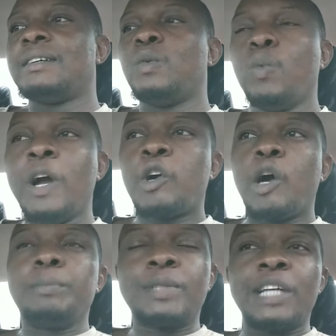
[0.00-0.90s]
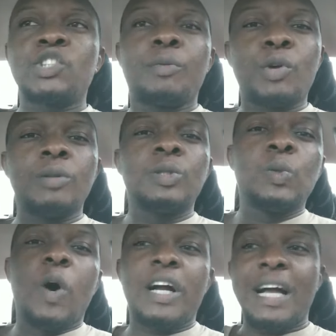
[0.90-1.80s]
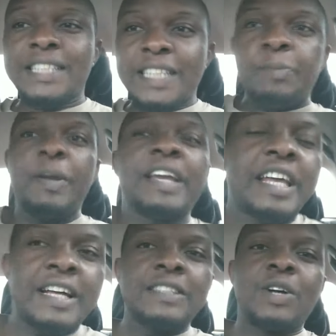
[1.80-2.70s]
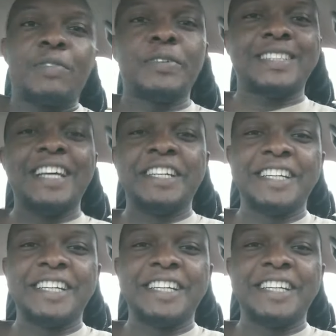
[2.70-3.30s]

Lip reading: wake up, dress up, come to work, and sleep again at the office.